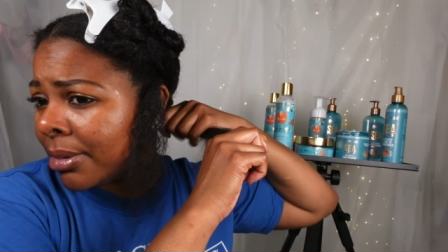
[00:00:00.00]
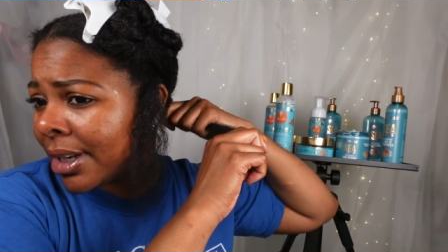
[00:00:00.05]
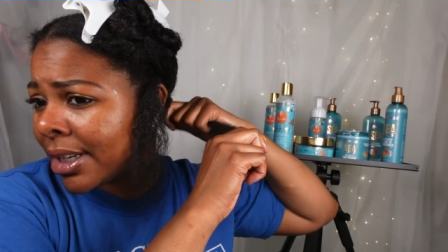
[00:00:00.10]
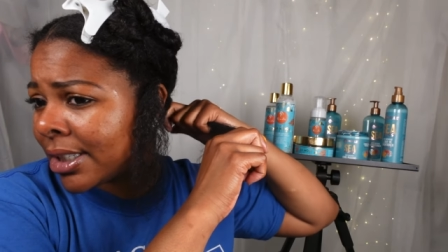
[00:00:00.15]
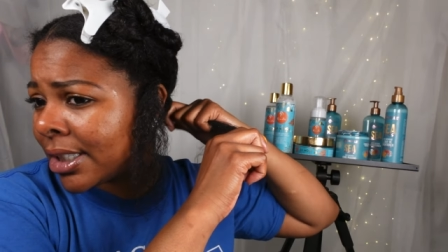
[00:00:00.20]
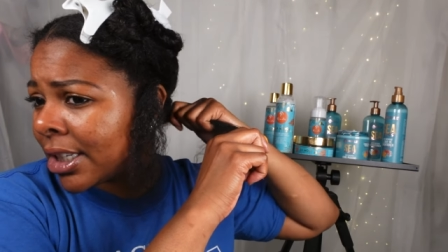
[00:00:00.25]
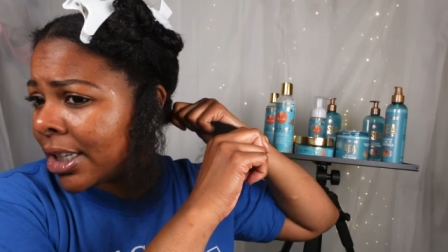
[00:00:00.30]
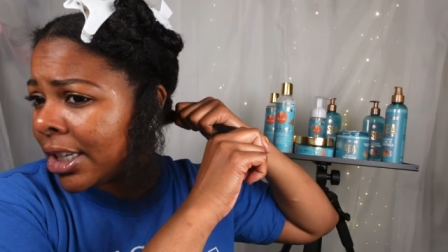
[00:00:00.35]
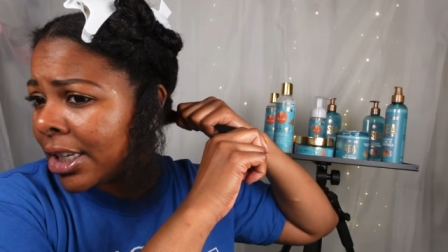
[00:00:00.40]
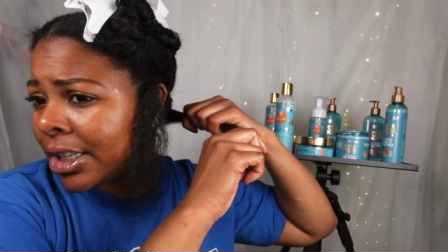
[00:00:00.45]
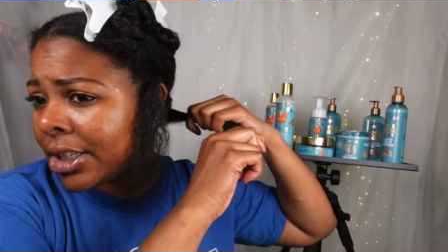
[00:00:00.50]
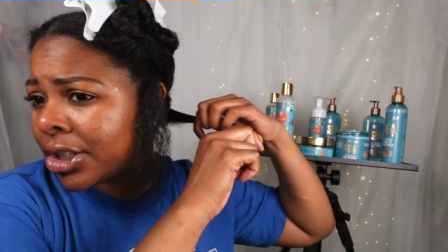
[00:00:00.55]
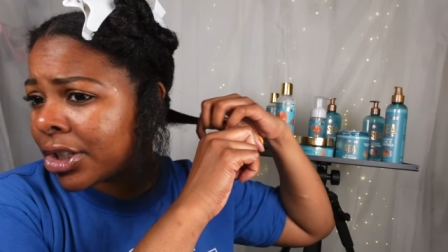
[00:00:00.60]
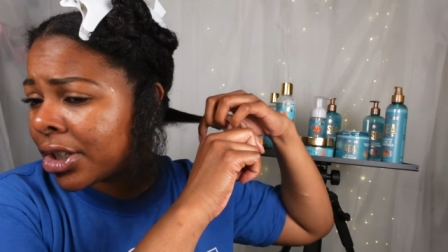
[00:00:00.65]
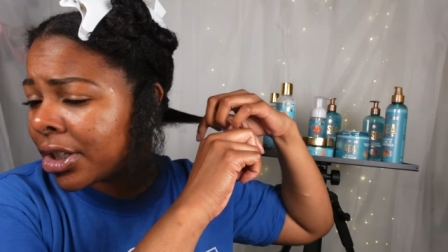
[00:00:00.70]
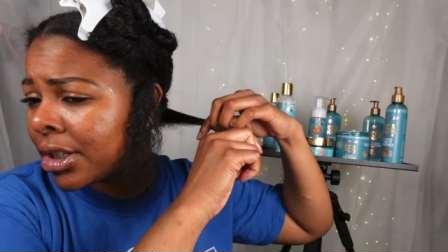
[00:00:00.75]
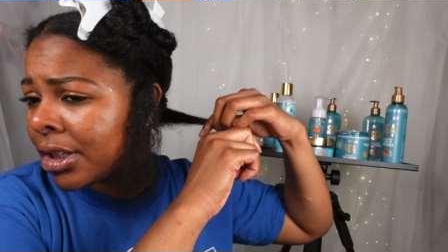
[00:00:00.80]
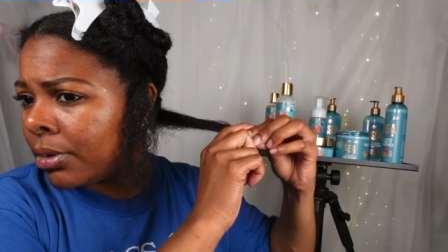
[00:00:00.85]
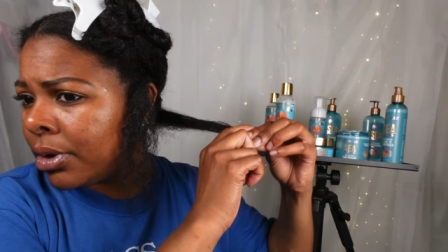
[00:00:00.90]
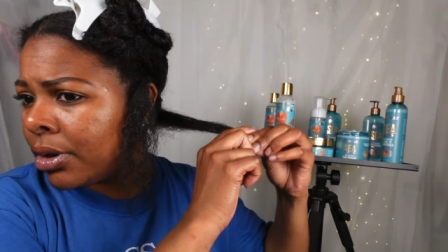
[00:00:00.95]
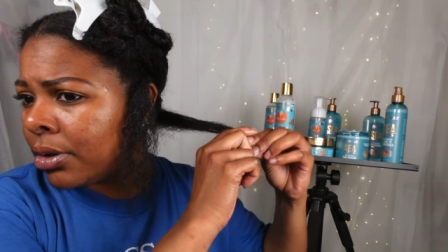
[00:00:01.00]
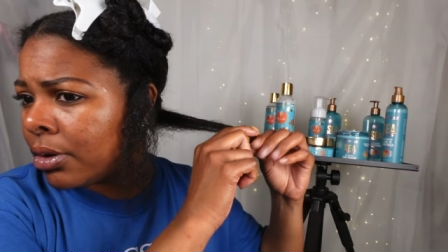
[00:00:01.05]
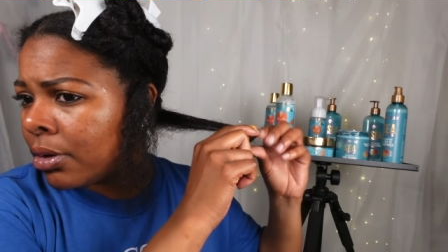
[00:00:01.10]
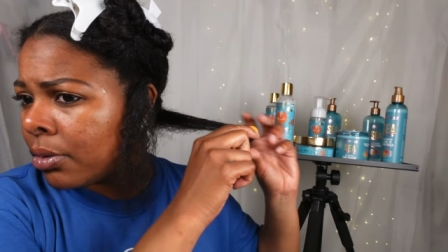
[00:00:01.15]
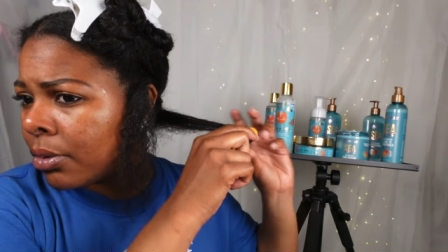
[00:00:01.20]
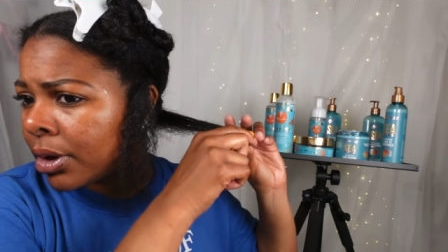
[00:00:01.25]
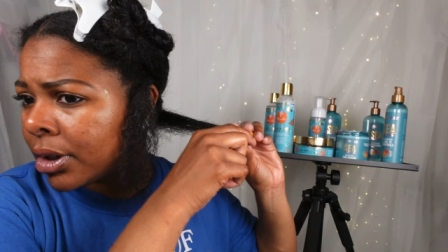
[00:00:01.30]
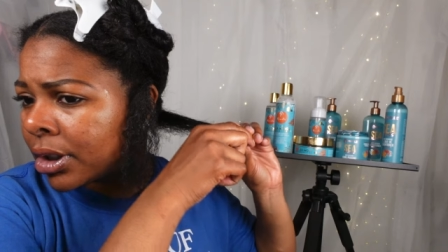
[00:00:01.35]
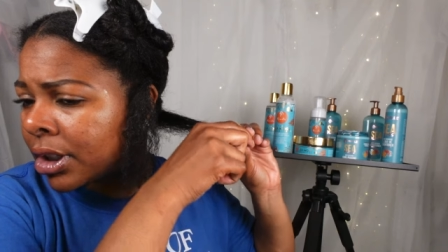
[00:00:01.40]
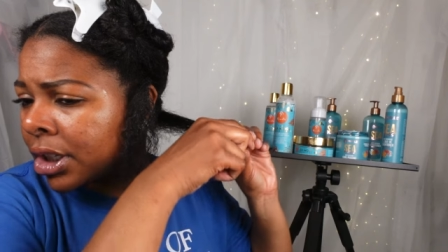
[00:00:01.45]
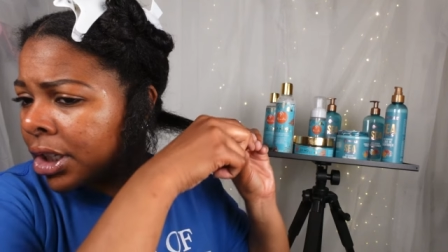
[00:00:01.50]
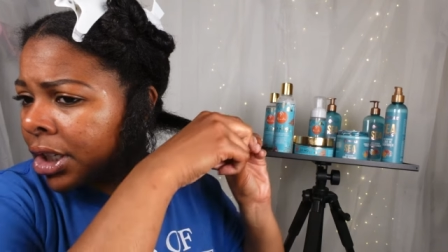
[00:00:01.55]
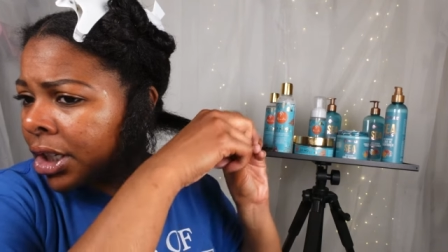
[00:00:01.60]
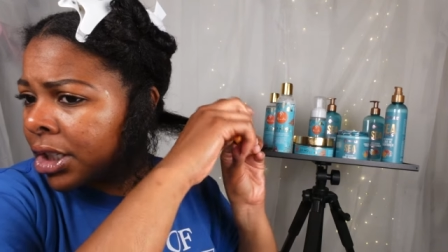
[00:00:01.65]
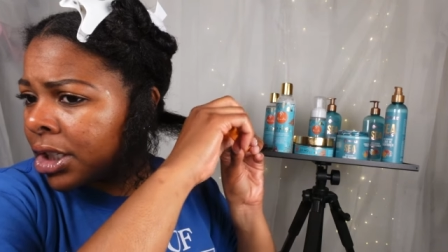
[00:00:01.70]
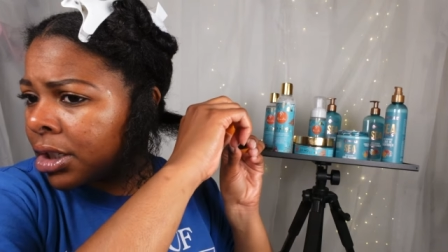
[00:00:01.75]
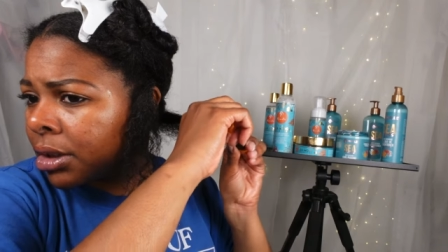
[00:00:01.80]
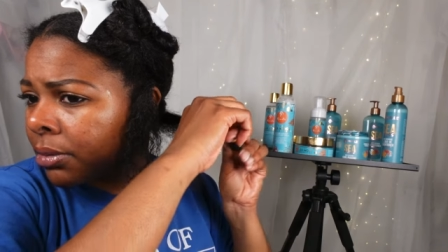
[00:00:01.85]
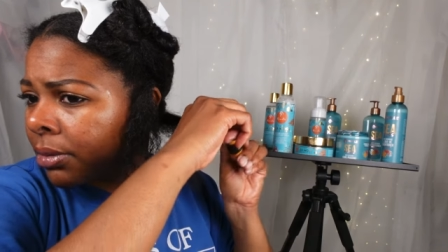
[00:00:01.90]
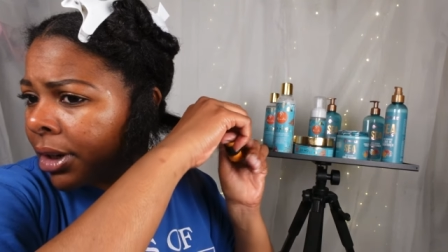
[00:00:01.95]
That's the kitchen. we going to work the
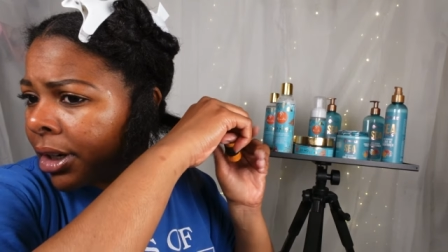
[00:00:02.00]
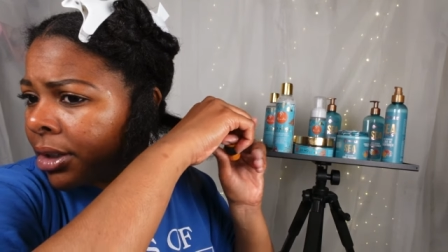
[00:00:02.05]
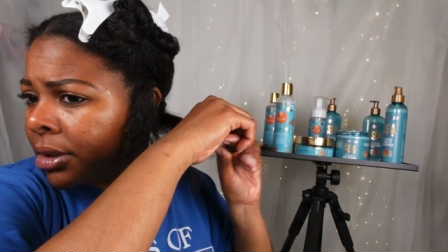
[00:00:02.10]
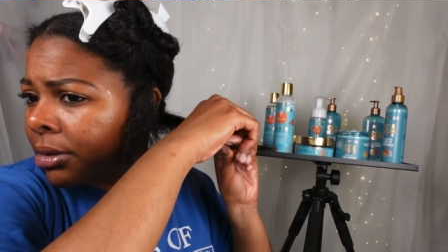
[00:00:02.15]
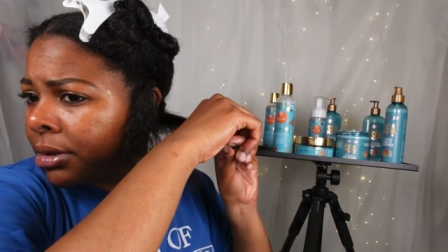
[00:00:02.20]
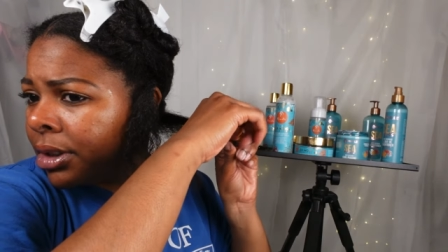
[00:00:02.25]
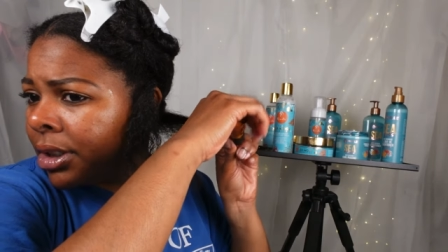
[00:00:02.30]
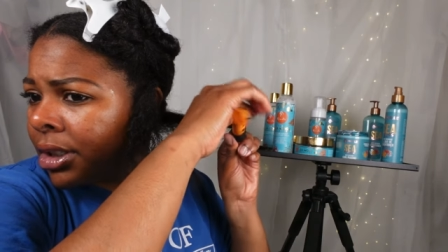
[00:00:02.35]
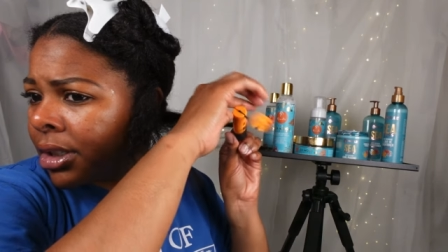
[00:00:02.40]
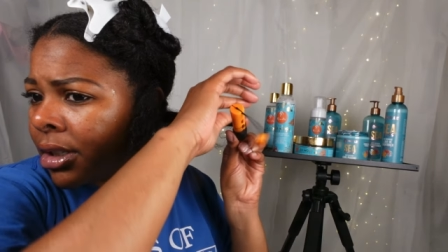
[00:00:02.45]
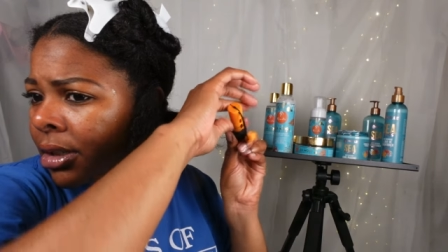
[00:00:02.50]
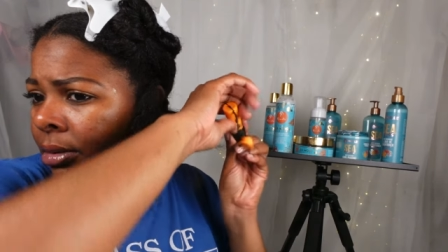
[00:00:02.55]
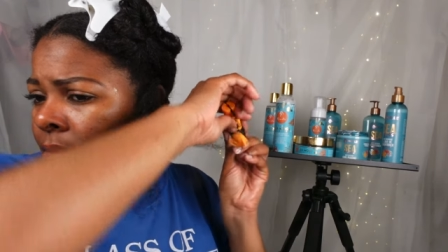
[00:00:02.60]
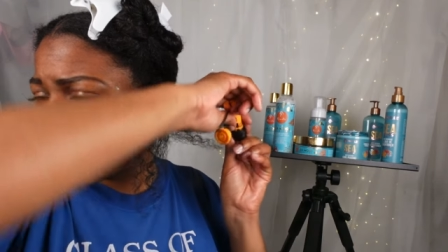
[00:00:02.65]
kitchen right on into the